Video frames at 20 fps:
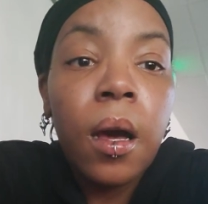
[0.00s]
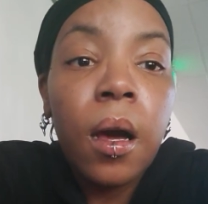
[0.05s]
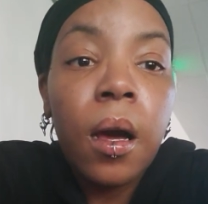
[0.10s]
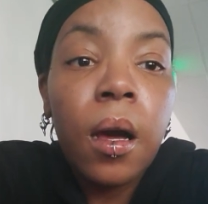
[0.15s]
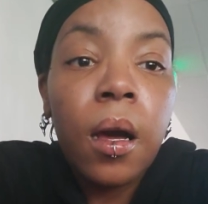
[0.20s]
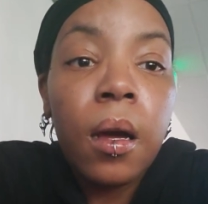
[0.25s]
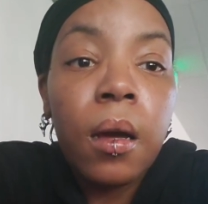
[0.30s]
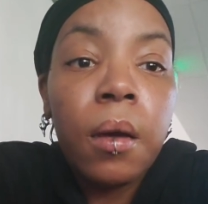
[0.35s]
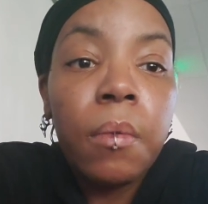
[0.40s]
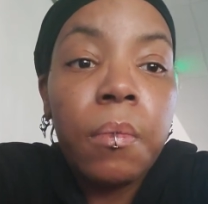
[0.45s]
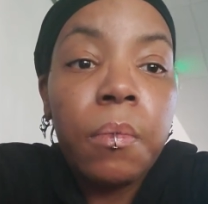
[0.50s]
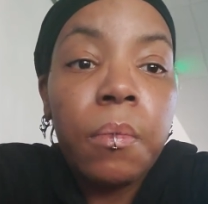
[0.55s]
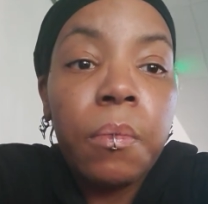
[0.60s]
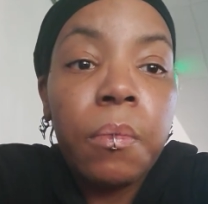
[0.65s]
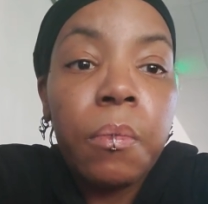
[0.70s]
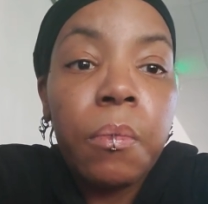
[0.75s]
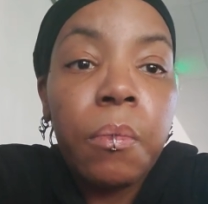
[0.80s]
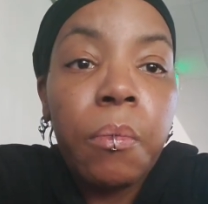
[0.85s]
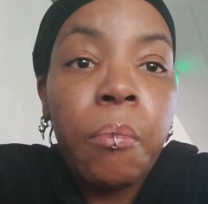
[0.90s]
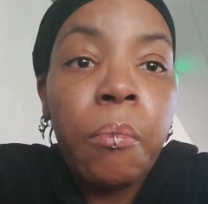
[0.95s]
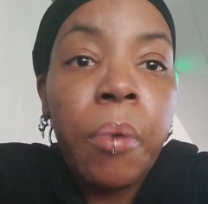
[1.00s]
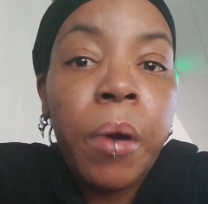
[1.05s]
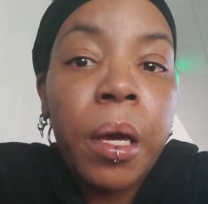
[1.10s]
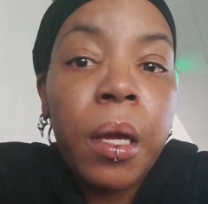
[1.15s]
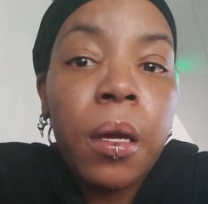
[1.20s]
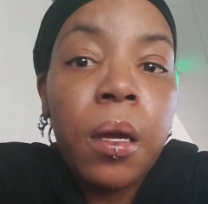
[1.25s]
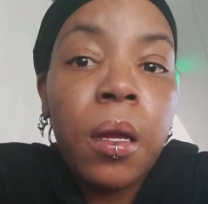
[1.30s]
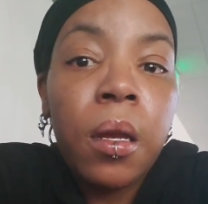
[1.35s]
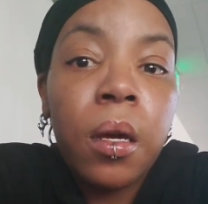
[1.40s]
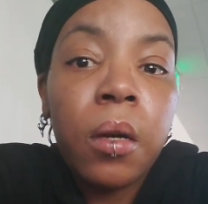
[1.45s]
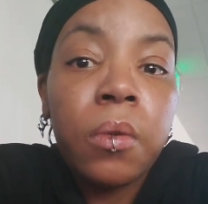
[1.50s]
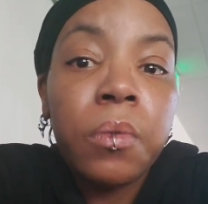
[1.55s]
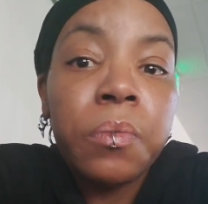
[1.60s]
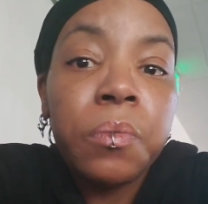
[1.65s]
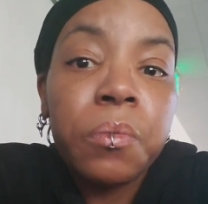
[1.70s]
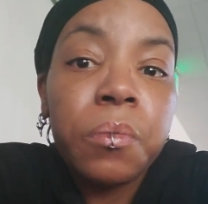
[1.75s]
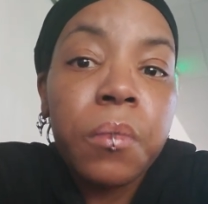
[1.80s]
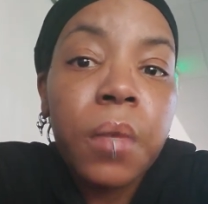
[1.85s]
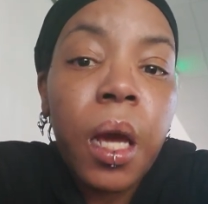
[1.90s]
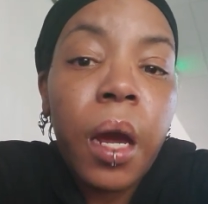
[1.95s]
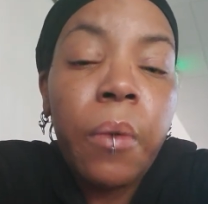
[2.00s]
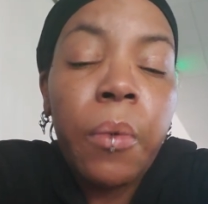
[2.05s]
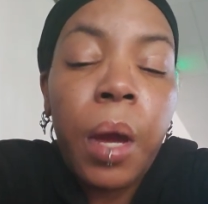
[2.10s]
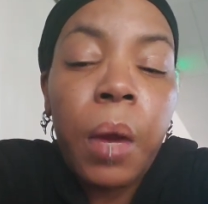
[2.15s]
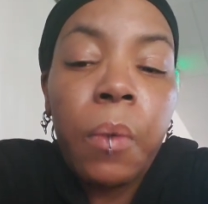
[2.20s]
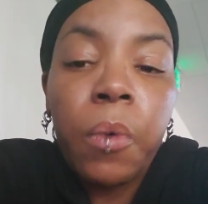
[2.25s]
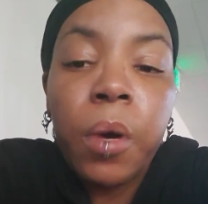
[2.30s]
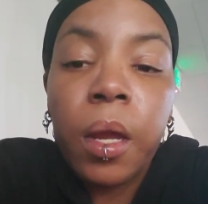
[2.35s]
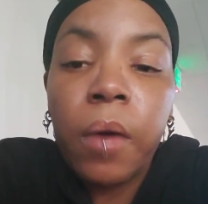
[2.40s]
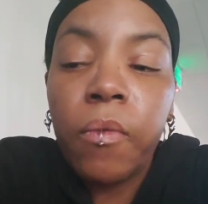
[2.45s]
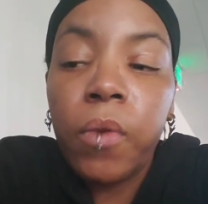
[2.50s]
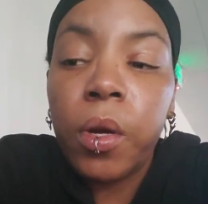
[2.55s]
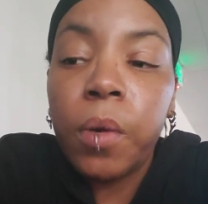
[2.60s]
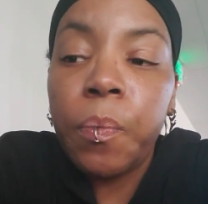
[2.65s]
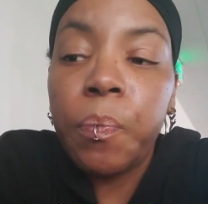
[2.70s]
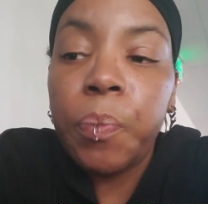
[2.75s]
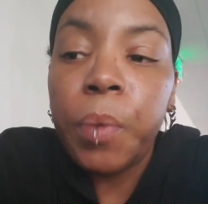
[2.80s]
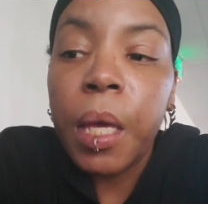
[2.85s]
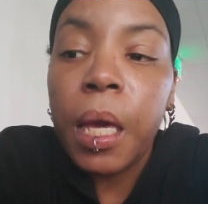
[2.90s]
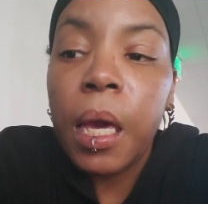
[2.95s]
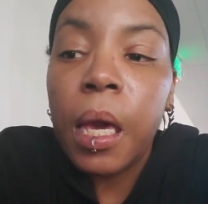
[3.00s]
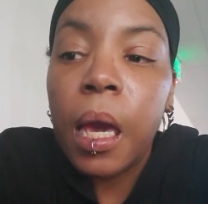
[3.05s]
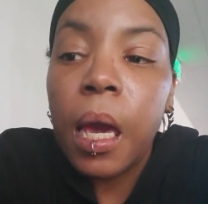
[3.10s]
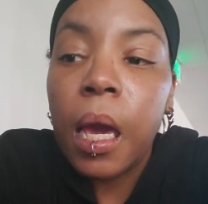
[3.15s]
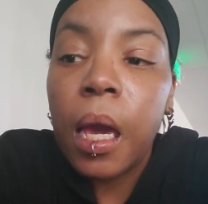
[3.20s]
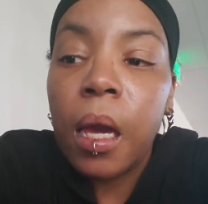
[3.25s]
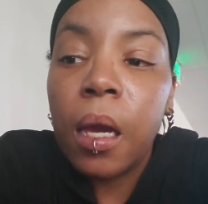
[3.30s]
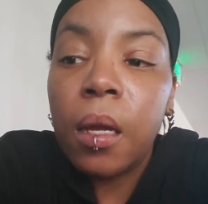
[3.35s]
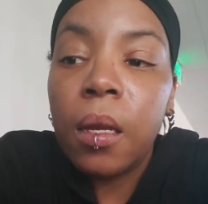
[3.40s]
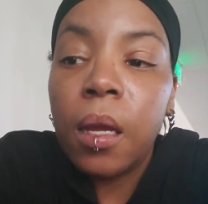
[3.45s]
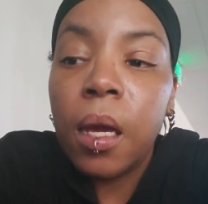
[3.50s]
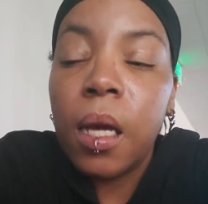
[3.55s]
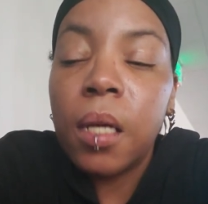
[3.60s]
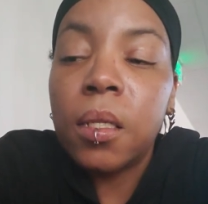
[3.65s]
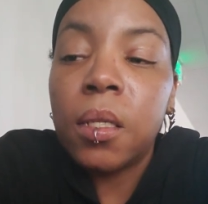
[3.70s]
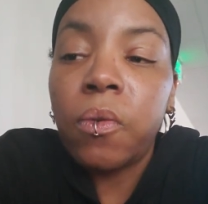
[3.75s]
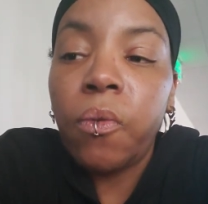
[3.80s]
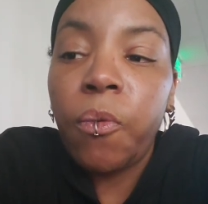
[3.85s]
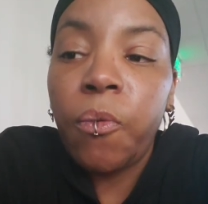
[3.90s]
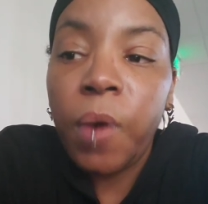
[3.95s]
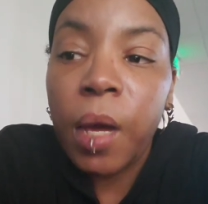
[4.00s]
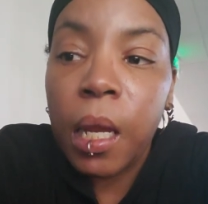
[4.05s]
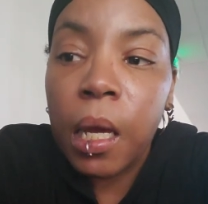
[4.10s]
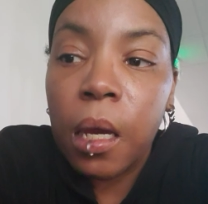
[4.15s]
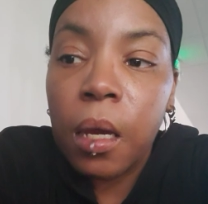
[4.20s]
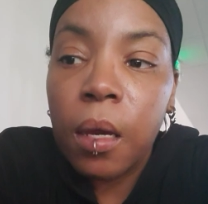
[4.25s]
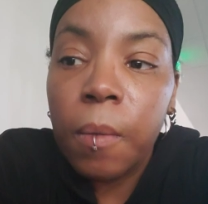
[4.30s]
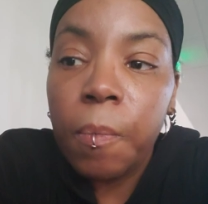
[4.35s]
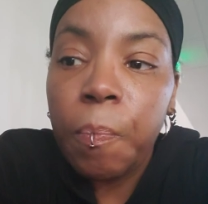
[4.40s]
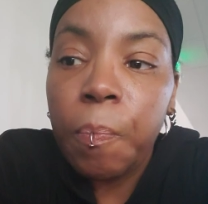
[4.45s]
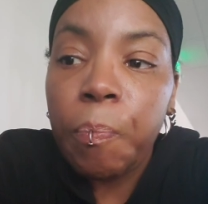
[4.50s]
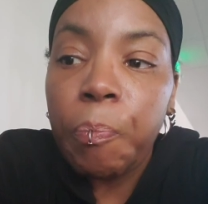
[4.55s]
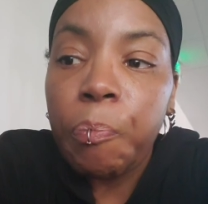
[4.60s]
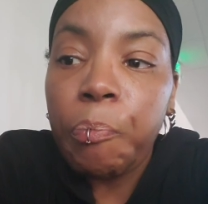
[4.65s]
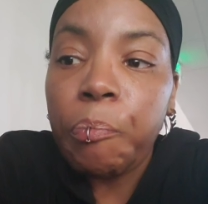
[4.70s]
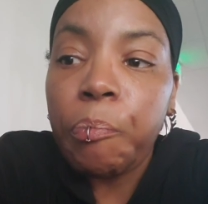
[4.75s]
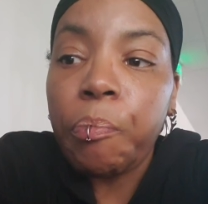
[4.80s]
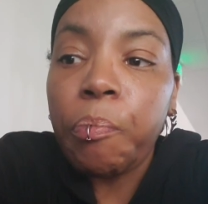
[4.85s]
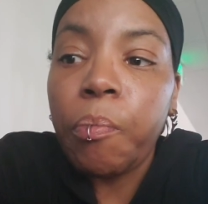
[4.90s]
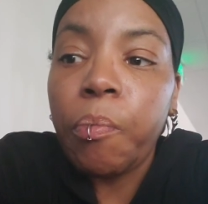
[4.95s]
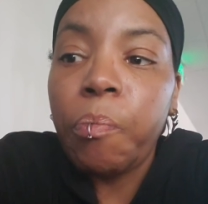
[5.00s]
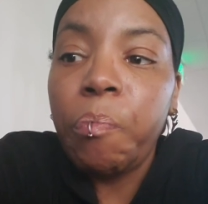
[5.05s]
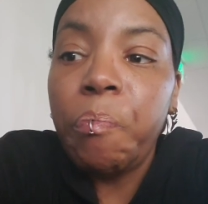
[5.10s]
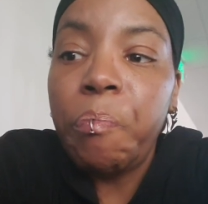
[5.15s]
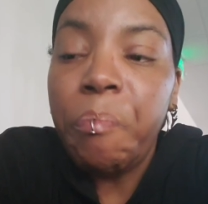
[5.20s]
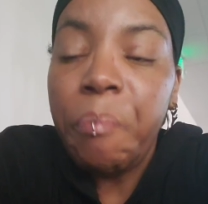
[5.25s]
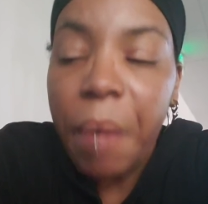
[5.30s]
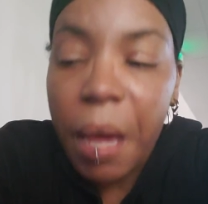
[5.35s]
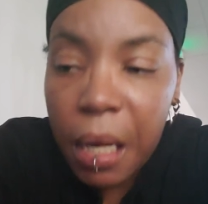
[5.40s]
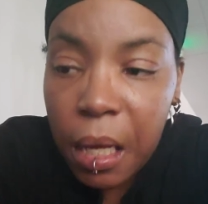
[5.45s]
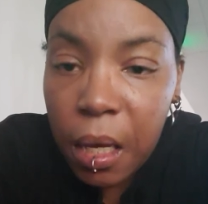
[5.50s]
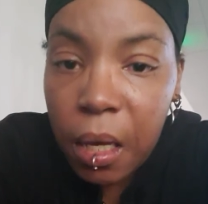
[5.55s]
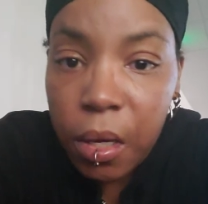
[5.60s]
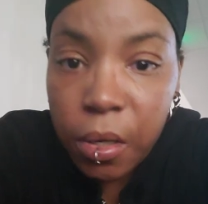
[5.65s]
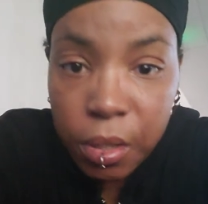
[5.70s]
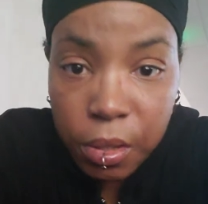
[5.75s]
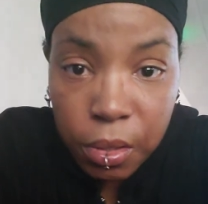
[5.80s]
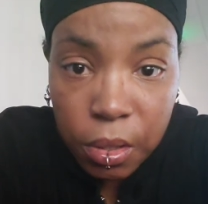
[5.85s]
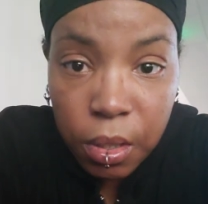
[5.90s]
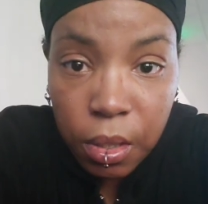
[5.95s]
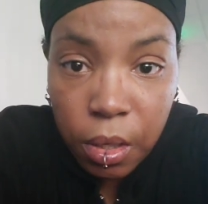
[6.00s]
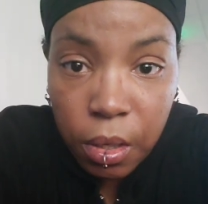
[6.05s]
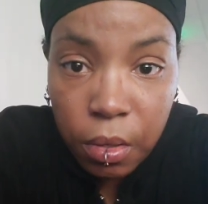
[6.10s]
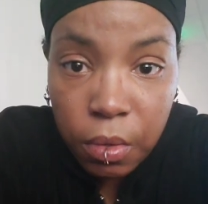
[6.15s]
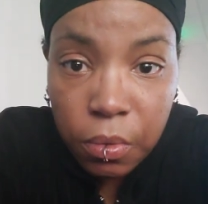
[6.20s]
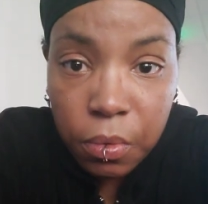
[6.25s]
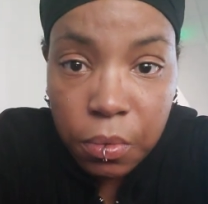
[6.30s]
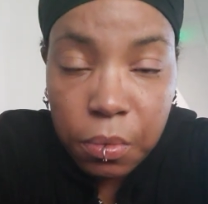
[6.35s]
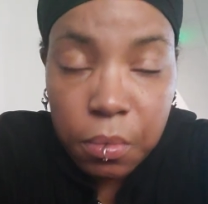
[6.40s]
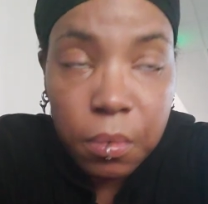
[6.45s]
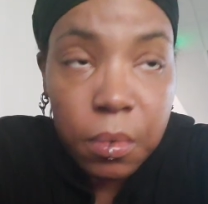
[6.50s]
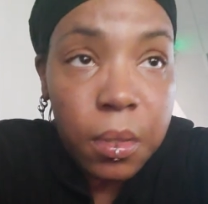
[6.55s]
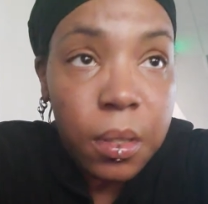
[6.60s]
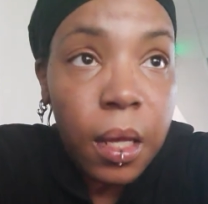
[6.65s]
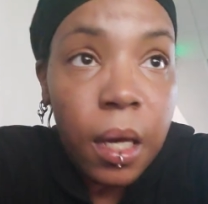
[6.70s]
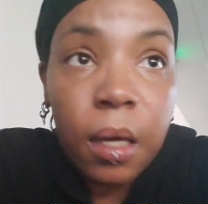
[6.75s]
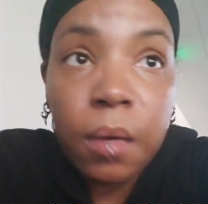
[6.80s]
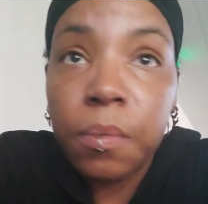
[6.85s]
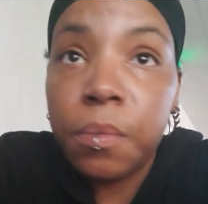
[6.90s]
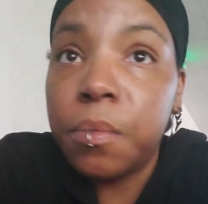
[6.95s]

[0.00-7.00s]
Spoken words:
um, but I write whatever. And it's funny, many years ago, like,